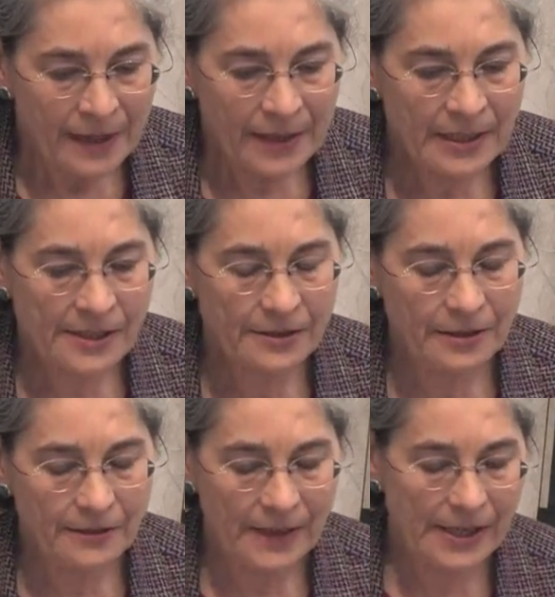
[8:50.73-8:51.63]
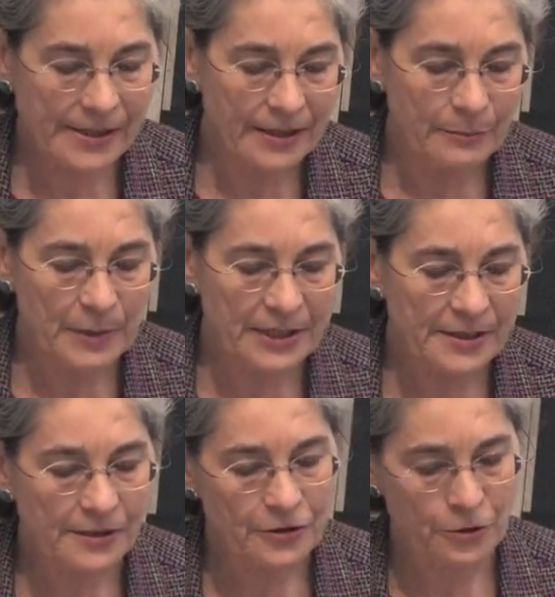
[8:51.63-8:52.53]
They serve as an
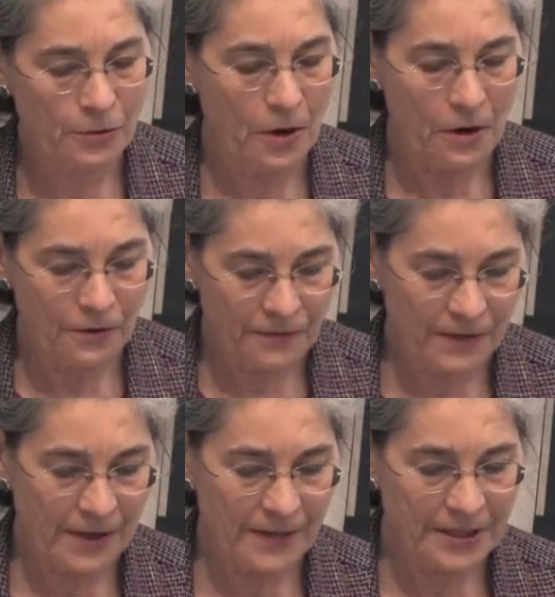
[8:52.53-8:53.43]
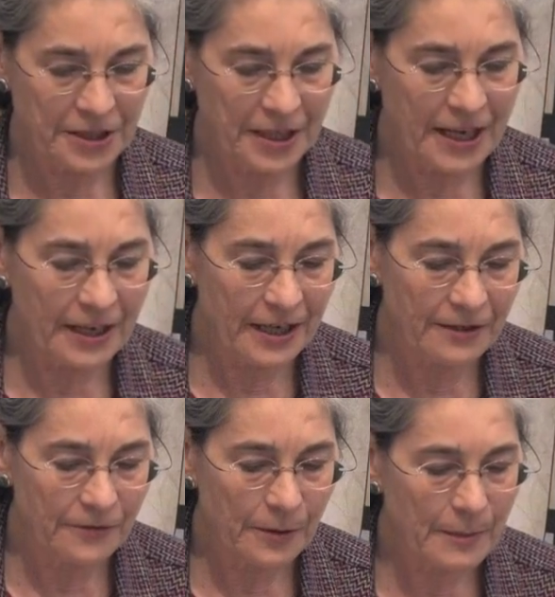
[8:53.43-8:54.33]
immense trove of the genetic
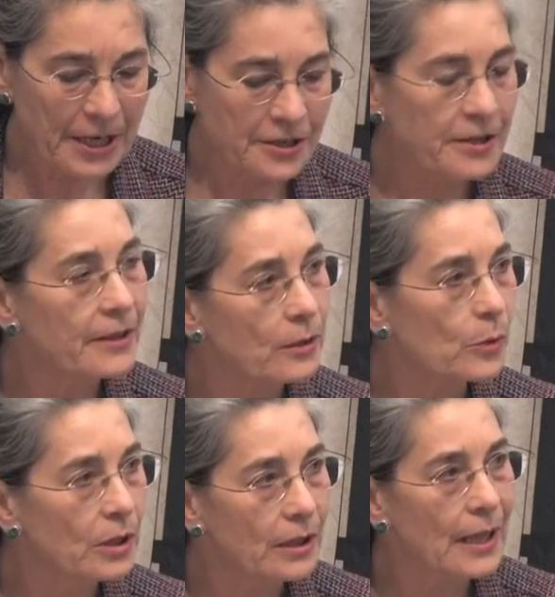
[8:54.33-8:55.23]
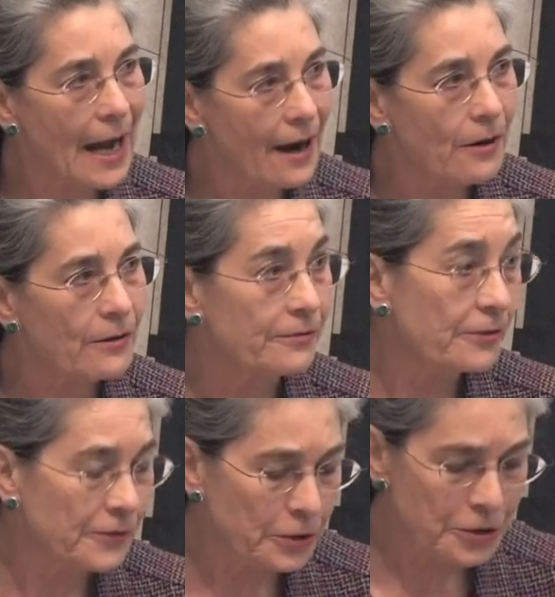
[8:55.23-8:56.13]
information that will allow for
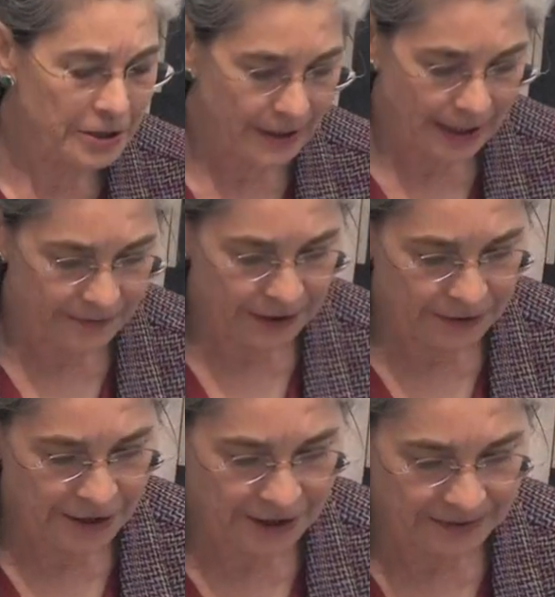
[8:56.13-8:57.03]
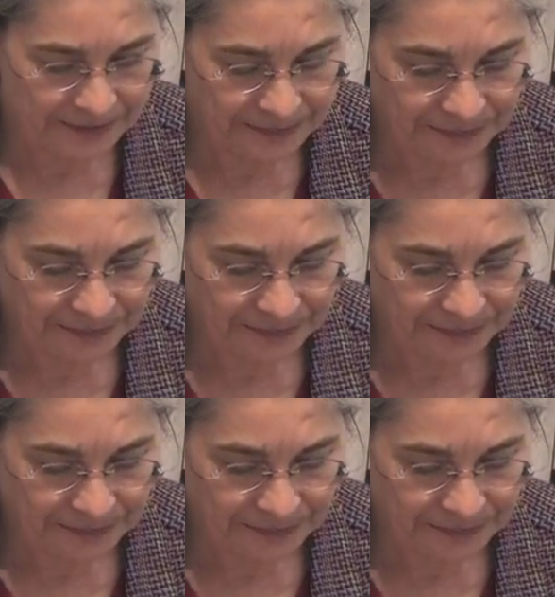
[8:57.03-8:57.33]
future evolution.